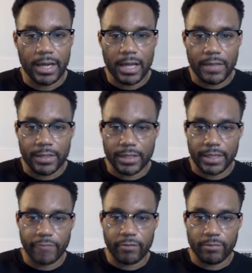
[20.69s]
The
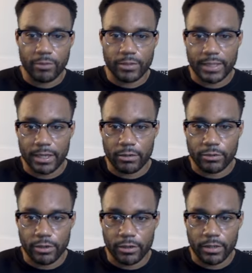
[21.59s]
client reports that her
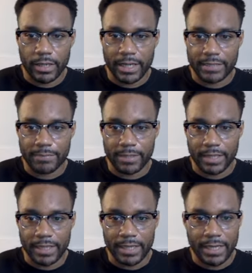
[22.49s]
daughter has been
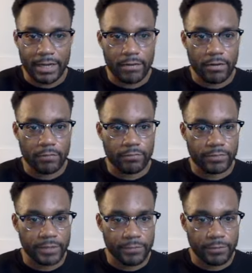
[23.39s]
in and out of
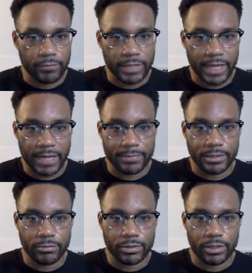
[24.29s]
different rehabs
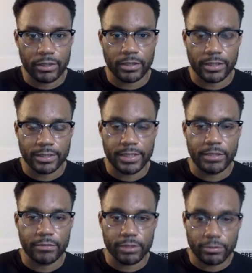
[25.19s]
due to her
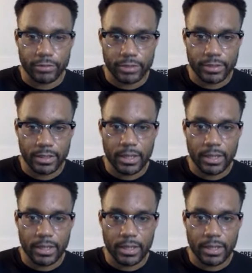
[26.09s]
continued use.